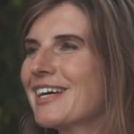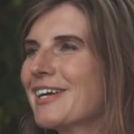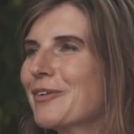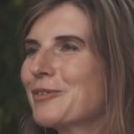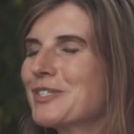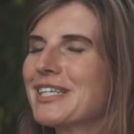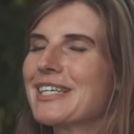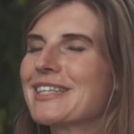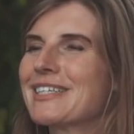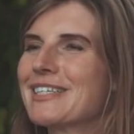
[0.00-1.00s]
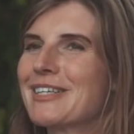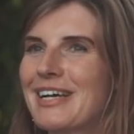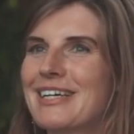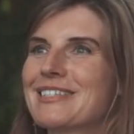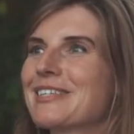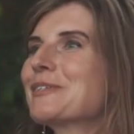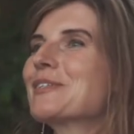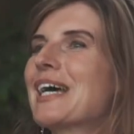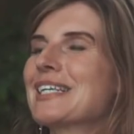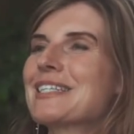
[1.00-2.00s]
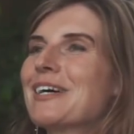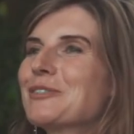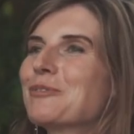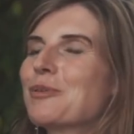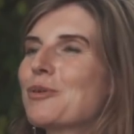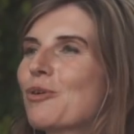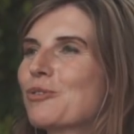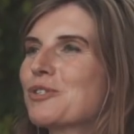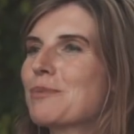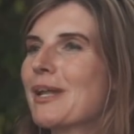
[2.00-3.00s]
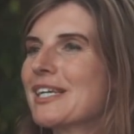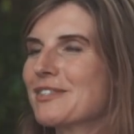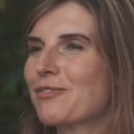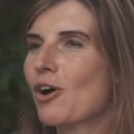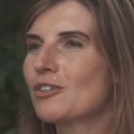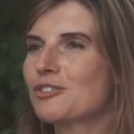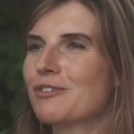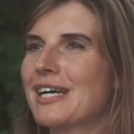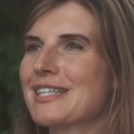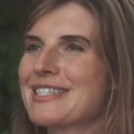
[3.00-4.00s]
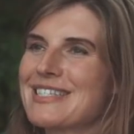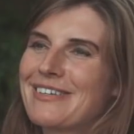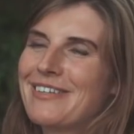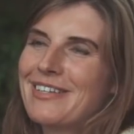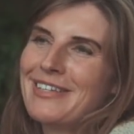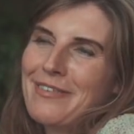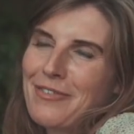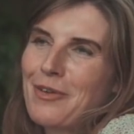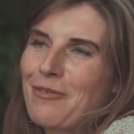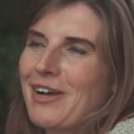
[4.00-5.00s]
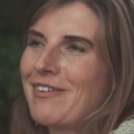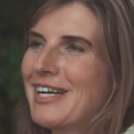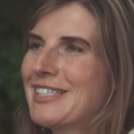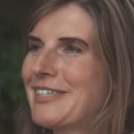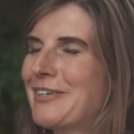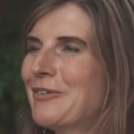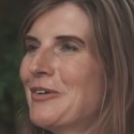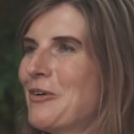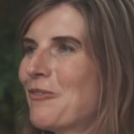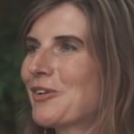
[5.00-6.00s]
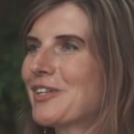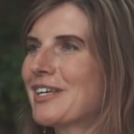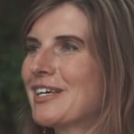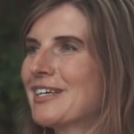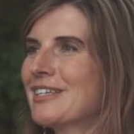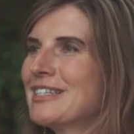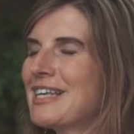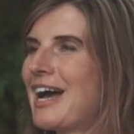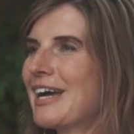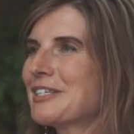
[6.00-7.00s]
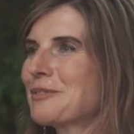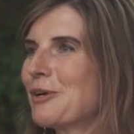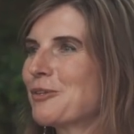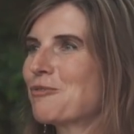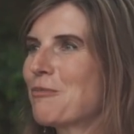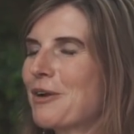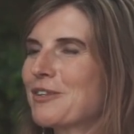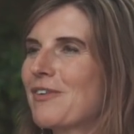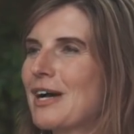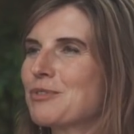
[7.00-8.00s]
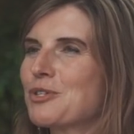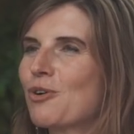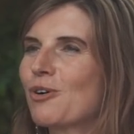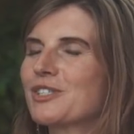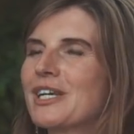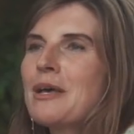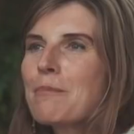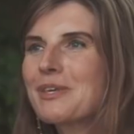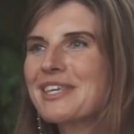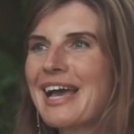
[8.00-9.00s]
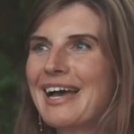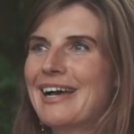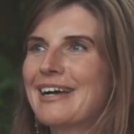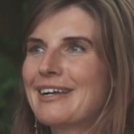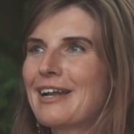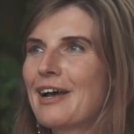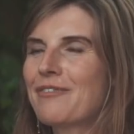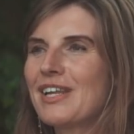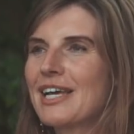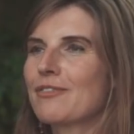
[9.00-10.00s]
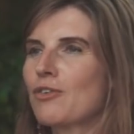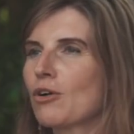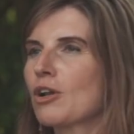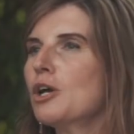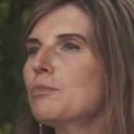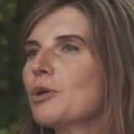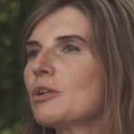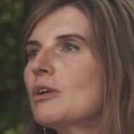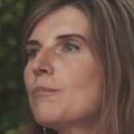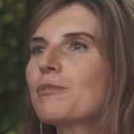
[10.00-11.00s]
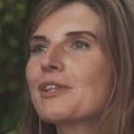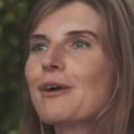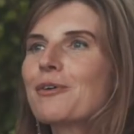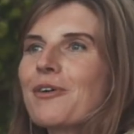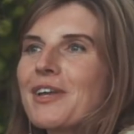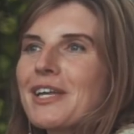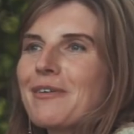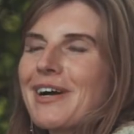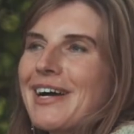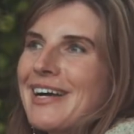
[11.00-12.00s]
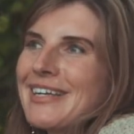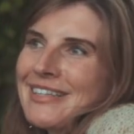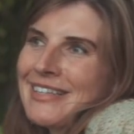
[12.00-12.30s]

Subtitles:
I always think that, as I started with, Yorkshire is a place of contrast. So living where I do, one of the highest, most remotest farms in Yorkshire, but yet I feel like I've gone global, but without going anywhere.